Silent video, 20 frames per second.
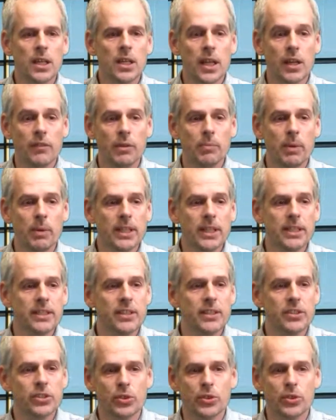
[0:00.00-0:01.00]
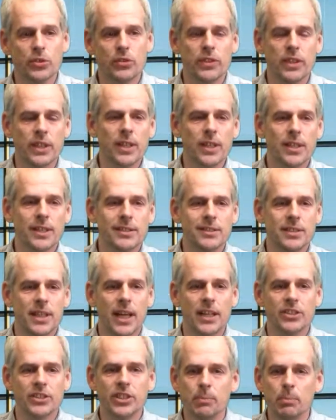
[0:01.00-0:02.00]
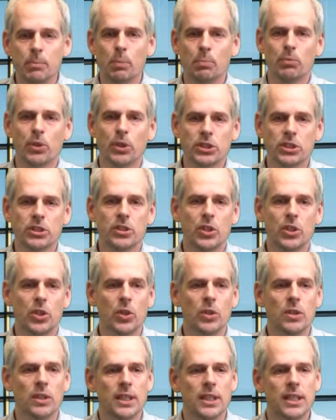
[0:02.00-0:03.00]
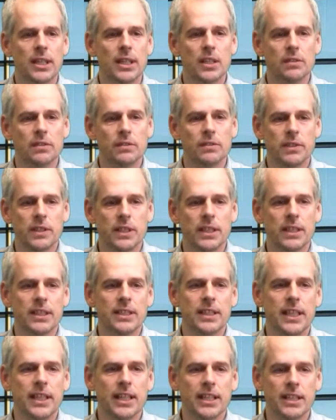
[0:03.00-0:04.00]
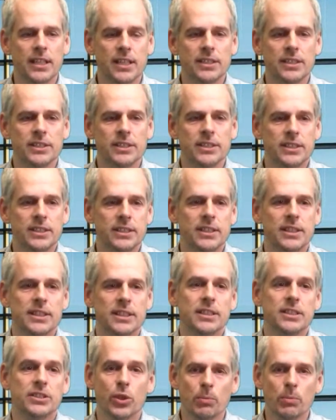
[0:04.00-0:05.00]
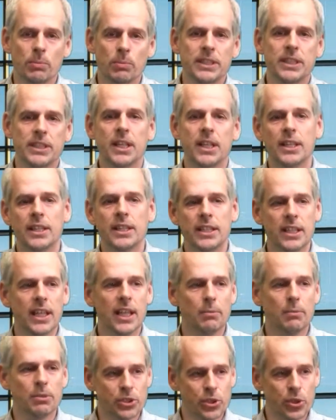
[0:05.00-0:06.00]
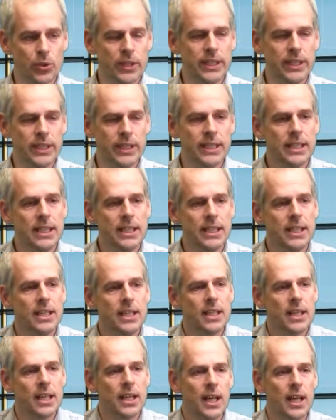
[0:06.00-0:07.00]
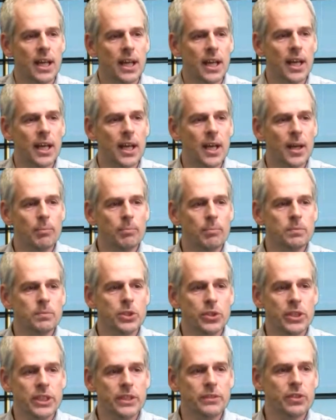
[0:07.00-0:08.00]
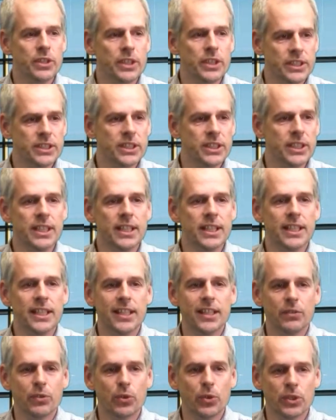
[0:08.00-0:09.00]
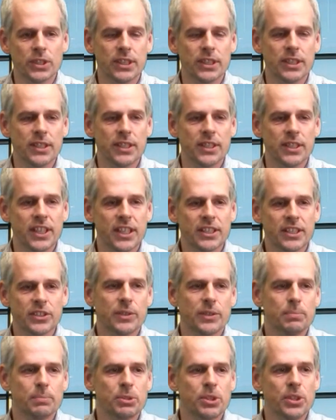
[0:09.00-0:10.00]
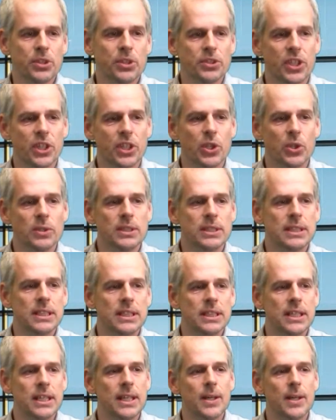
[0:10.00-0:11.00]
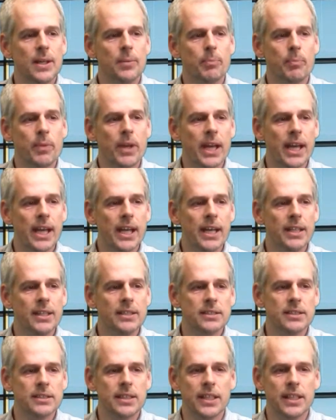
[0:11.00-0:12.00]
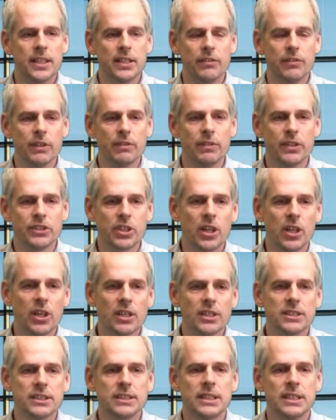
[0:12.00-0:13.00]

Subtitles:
made a sort of simple protocol of an analysis that is normally done in the laboratory. You need for this, of course, the test strips also, and the reference cards.